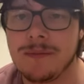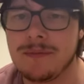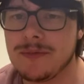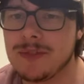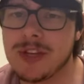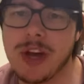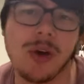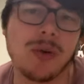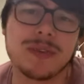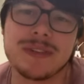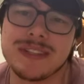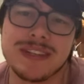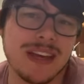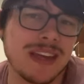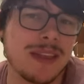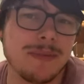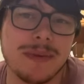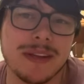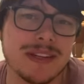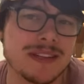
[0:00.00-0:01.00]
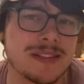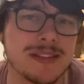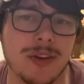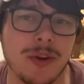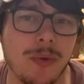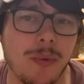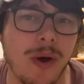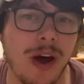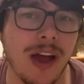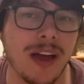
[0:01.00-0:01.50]
Don't say the
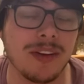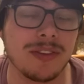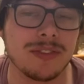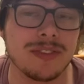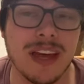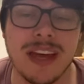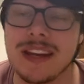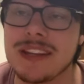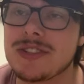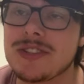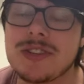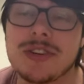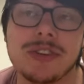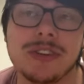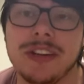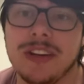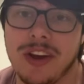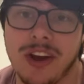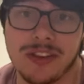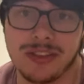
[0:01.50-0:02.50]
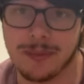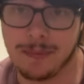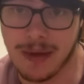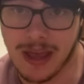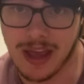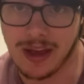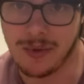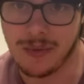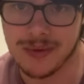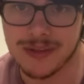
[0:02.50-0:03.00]
Minnesota Wild, and it's certainly not the
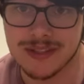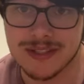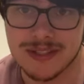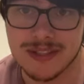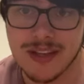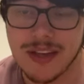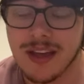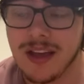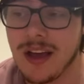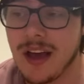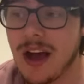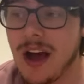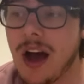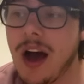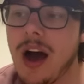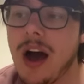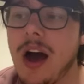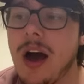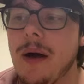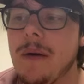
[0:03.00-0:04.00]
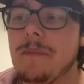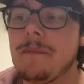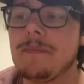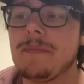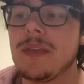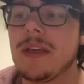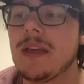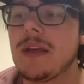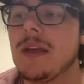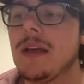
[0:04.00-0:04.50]
Penguins. Um,